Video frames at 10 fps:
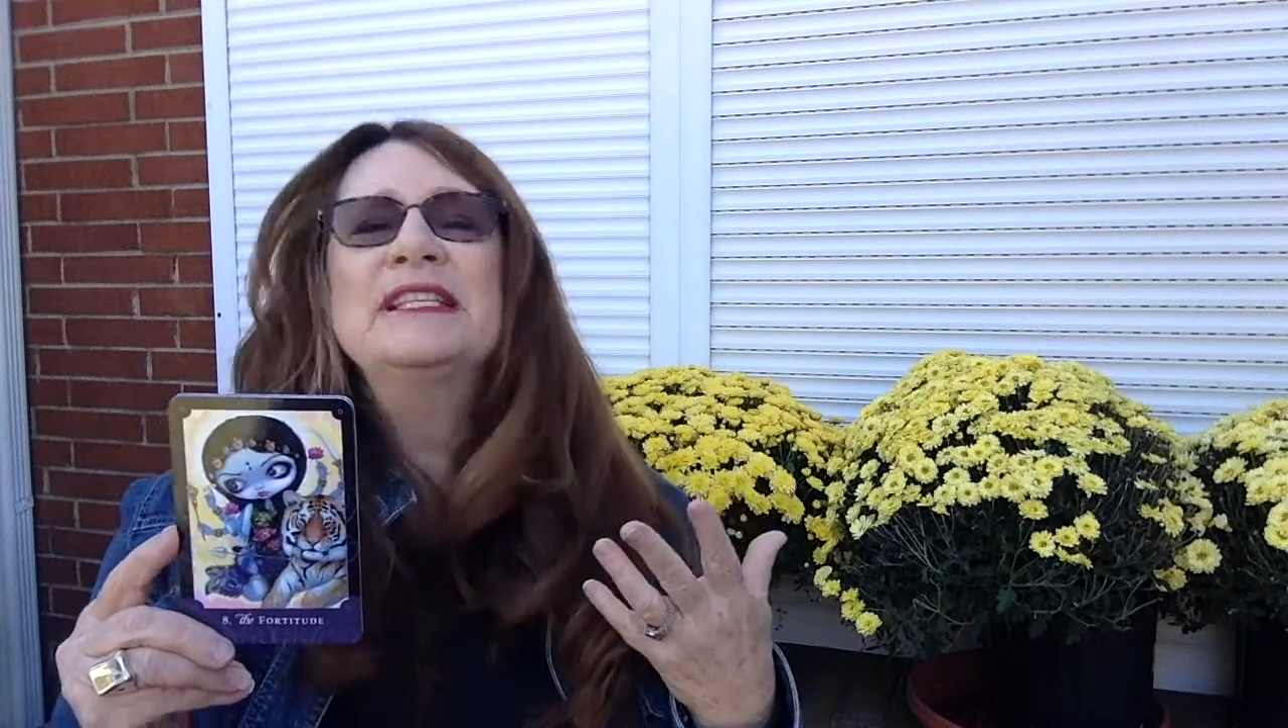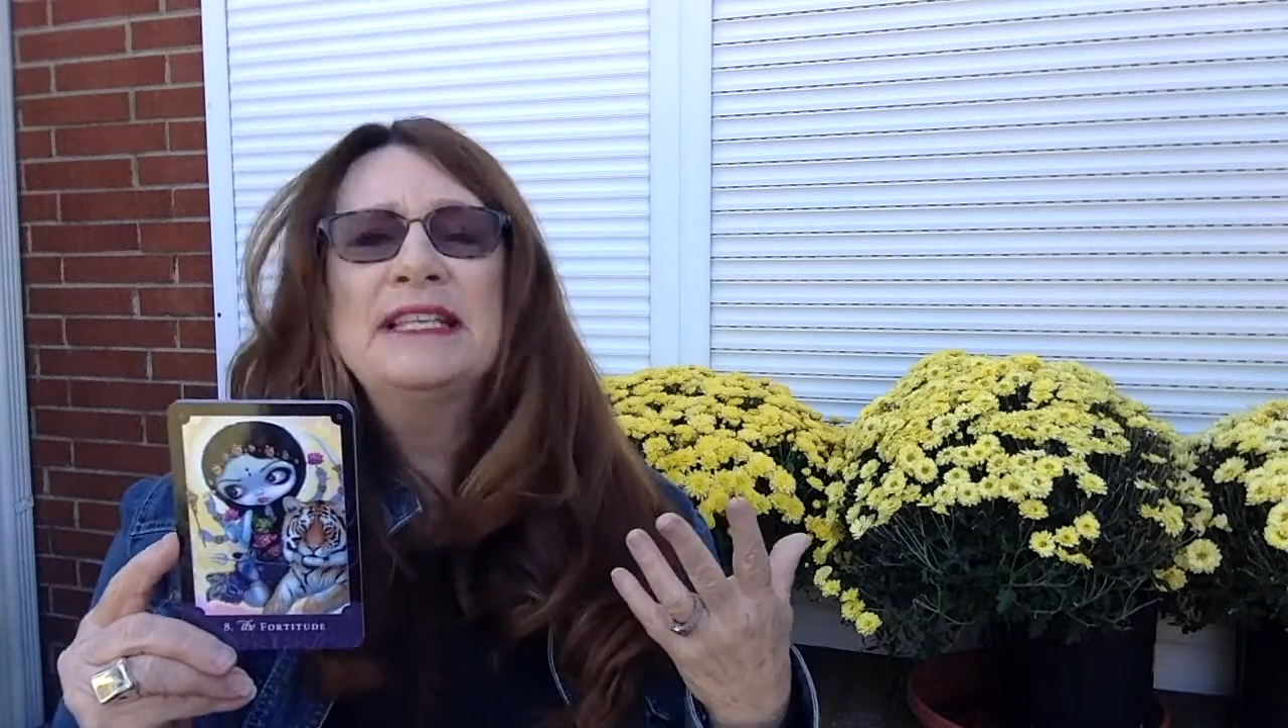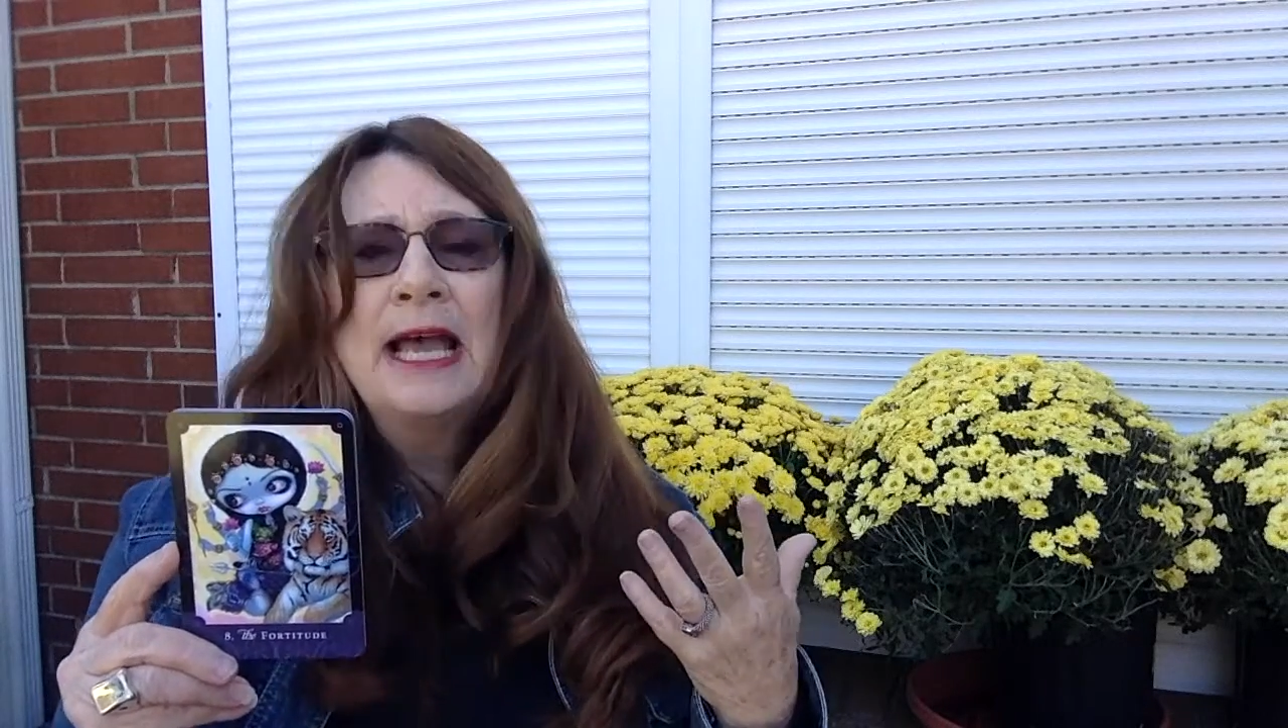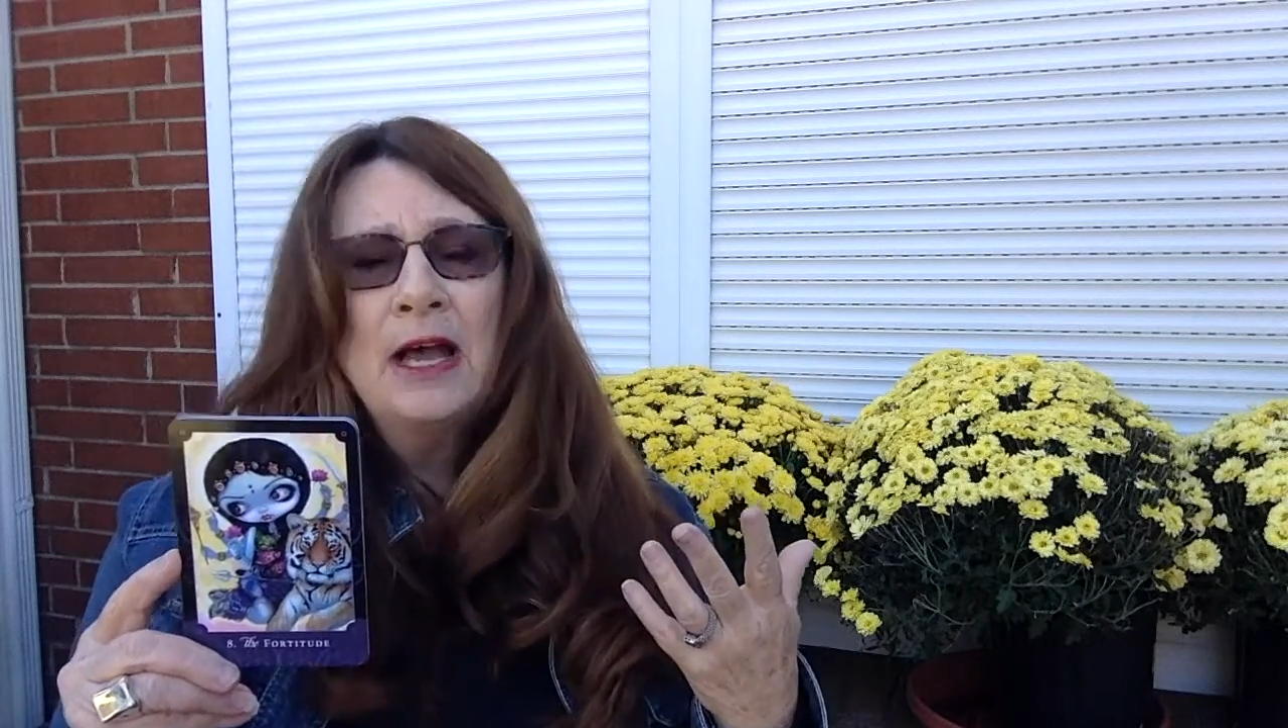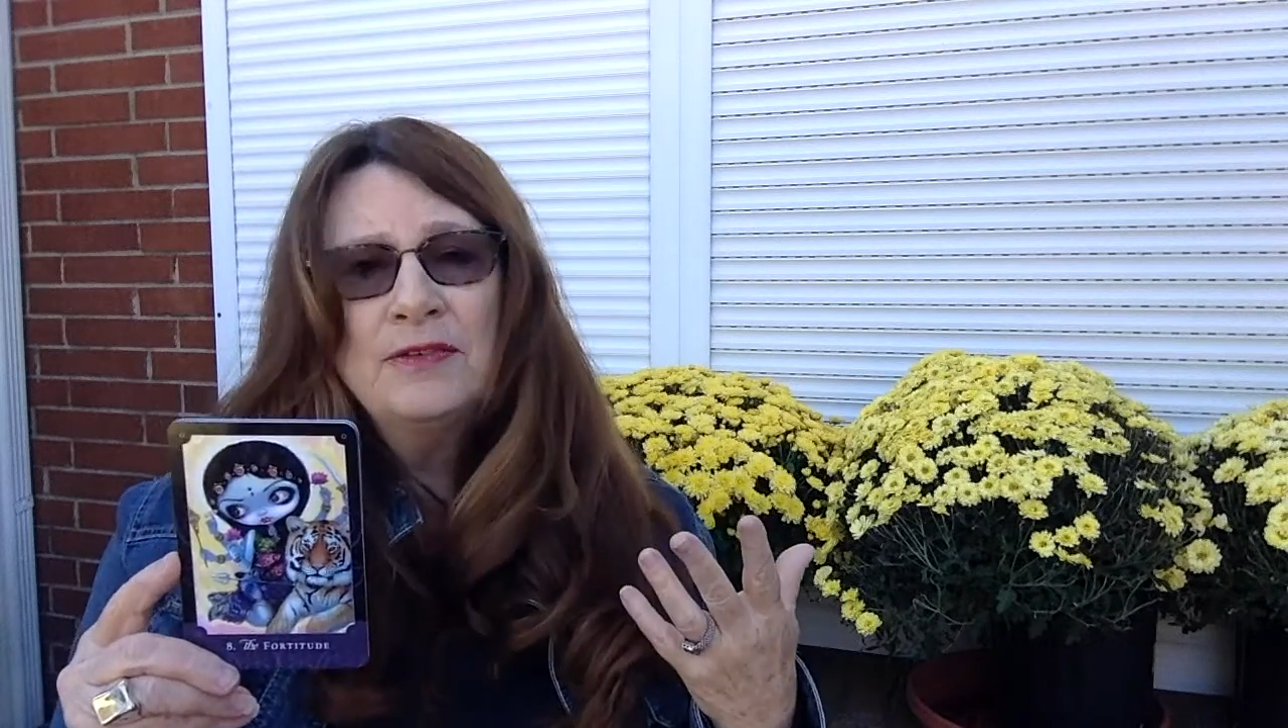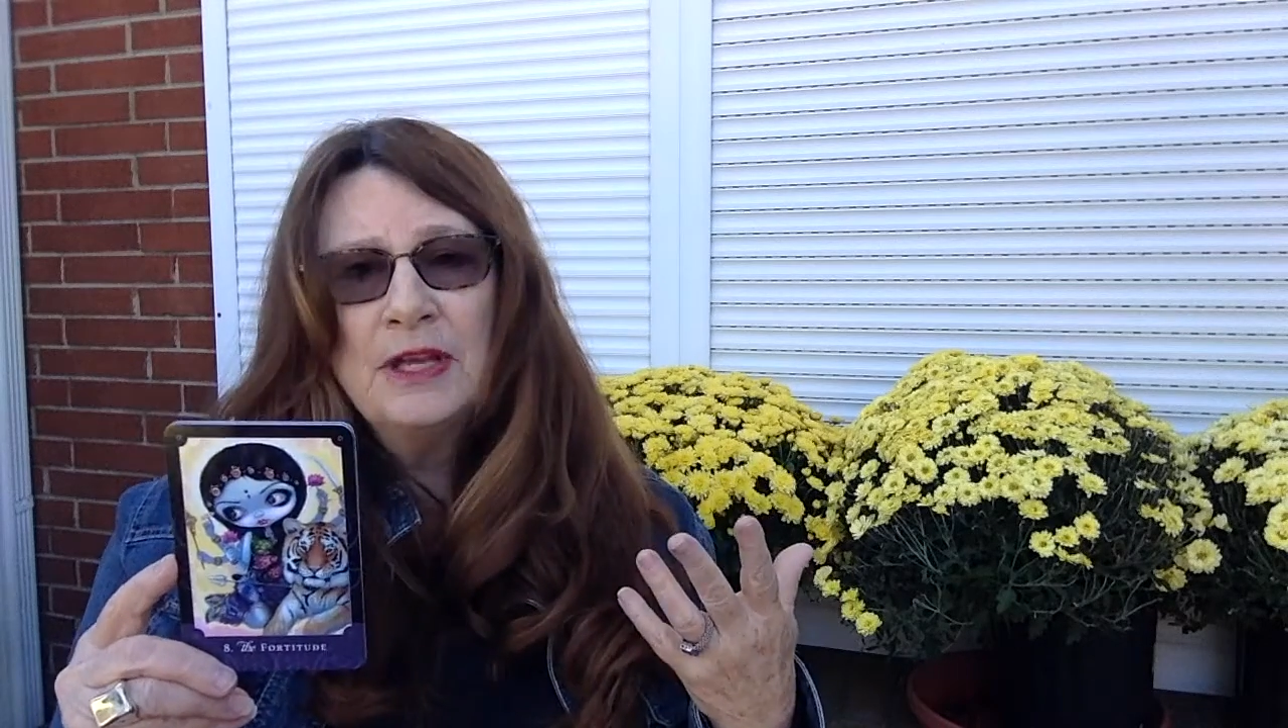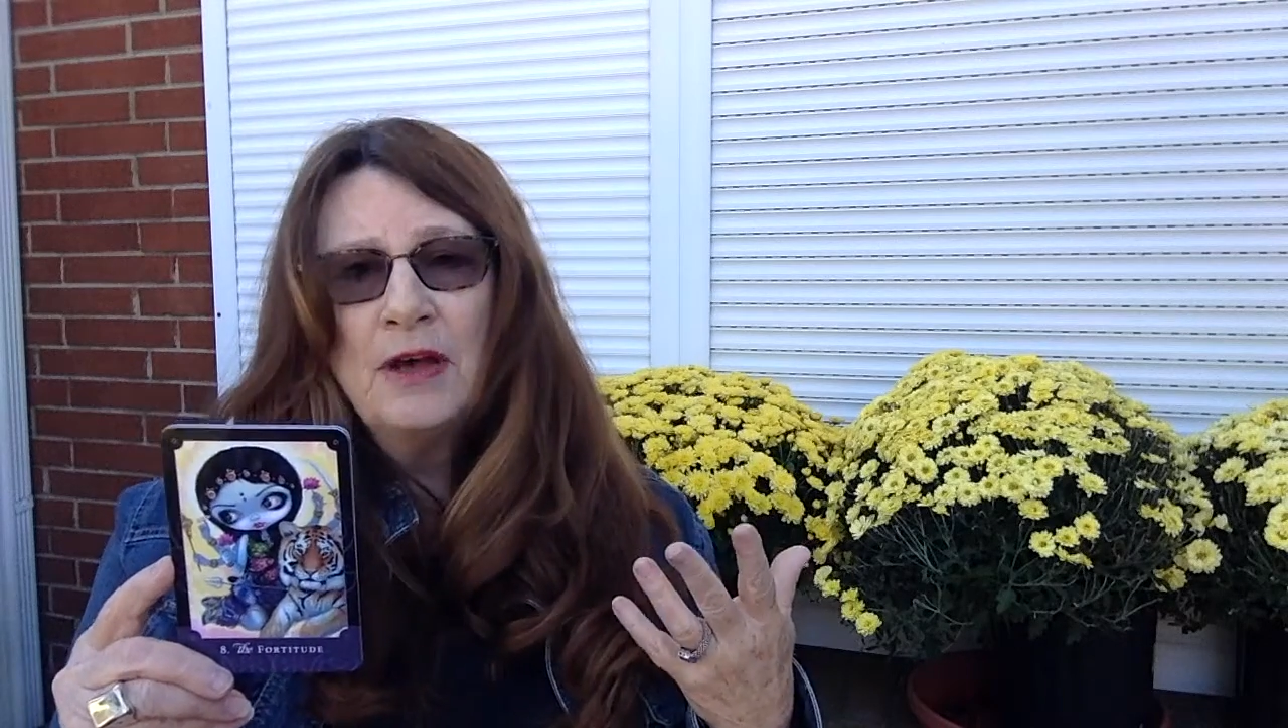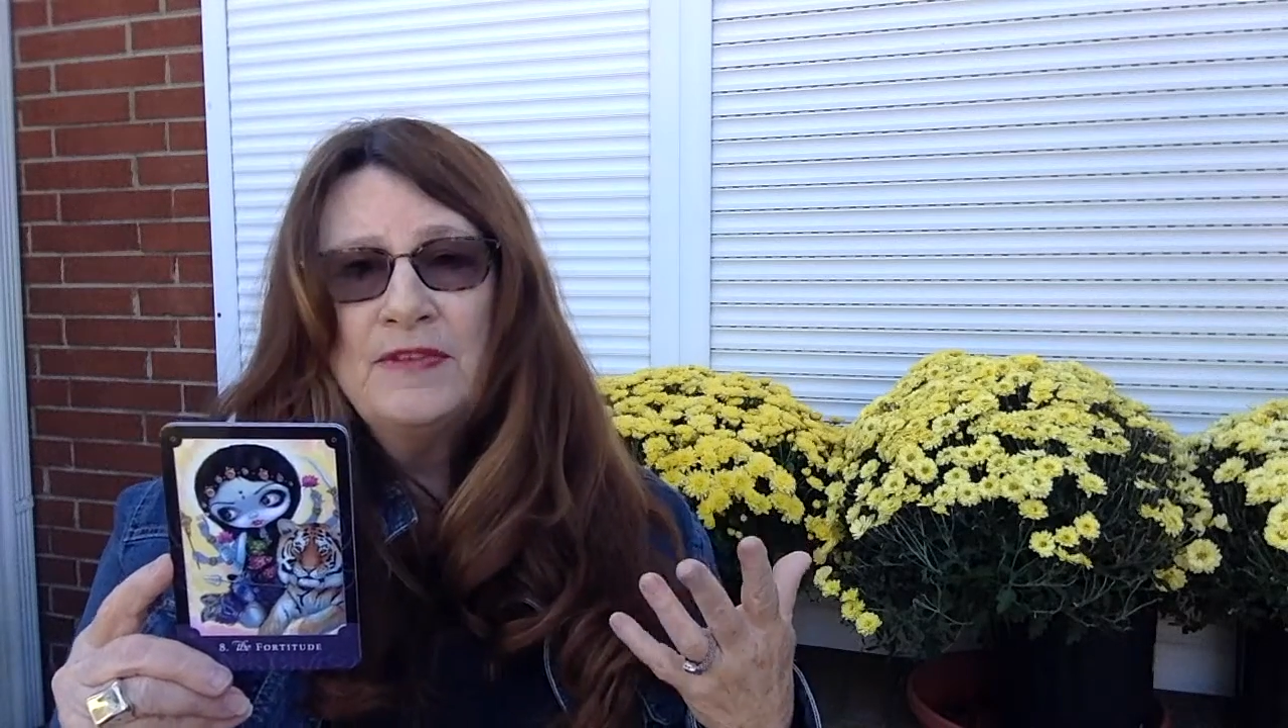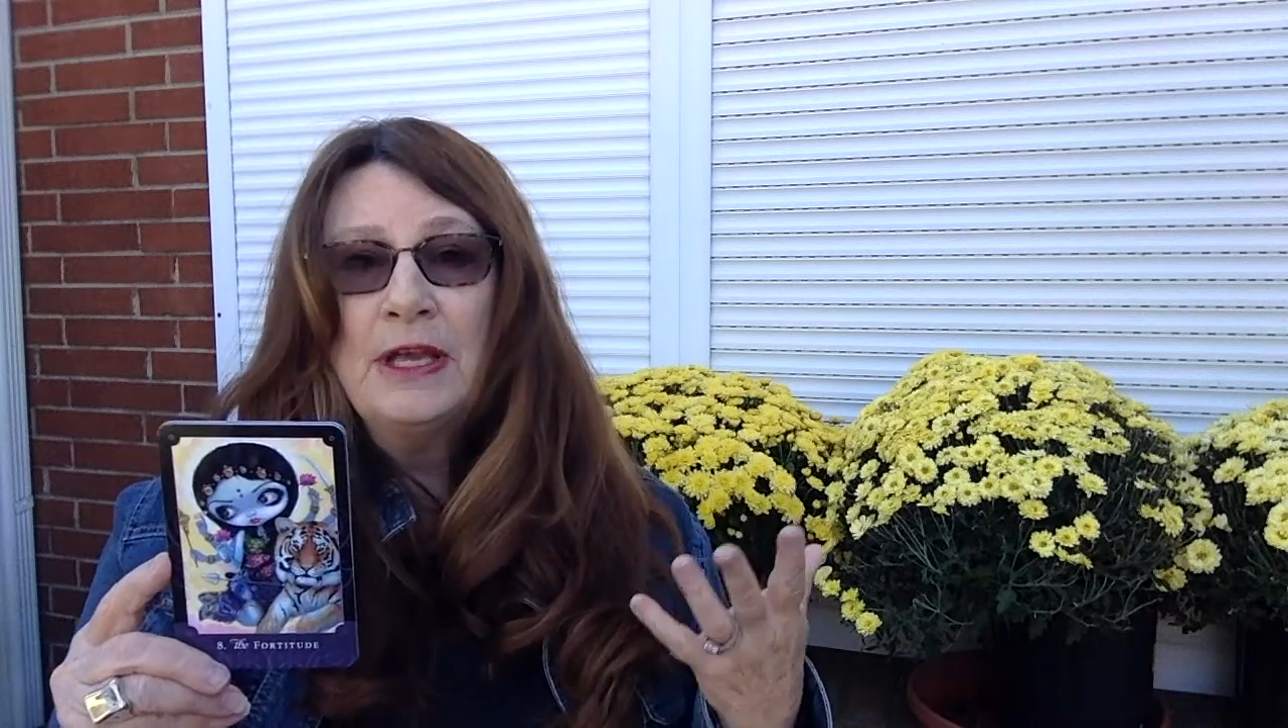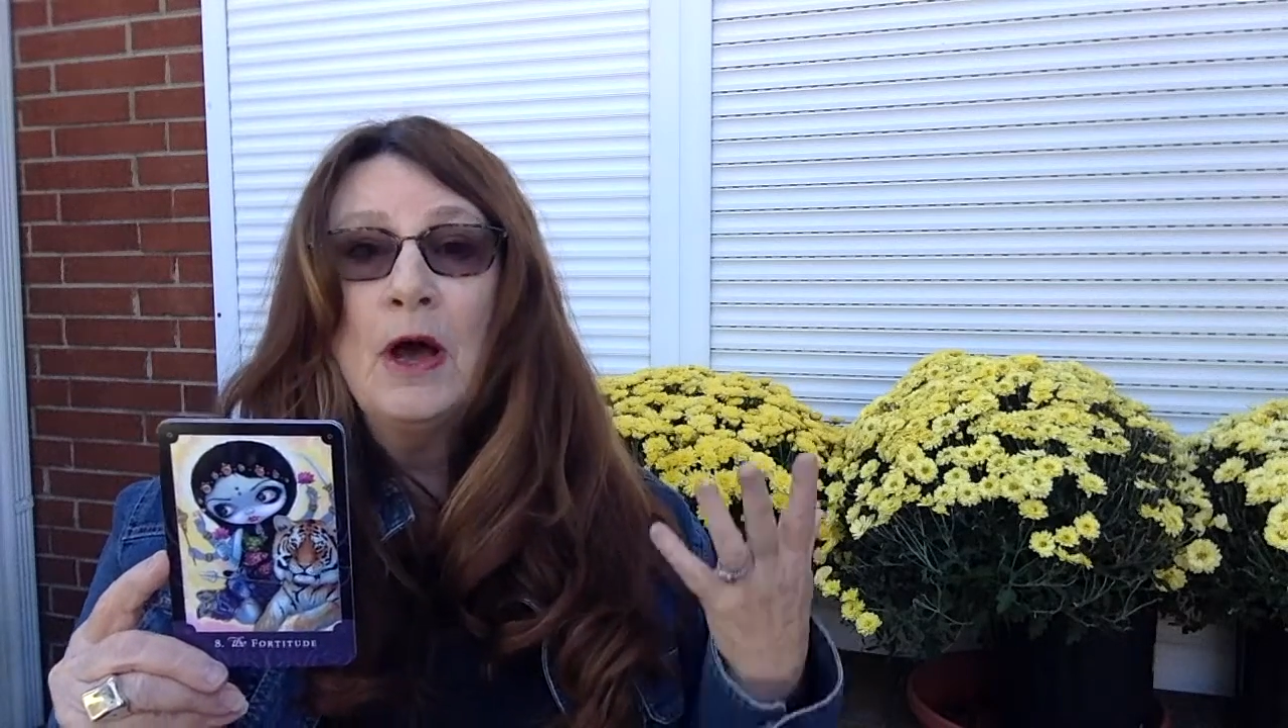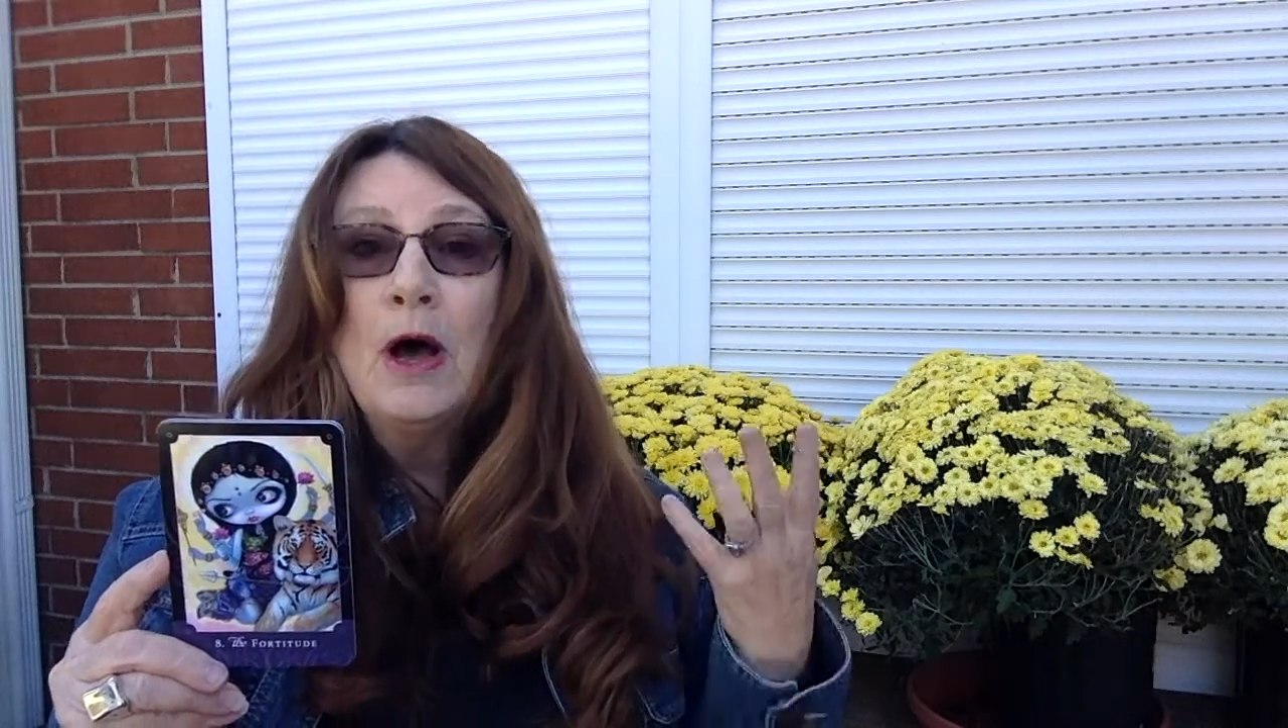sound of the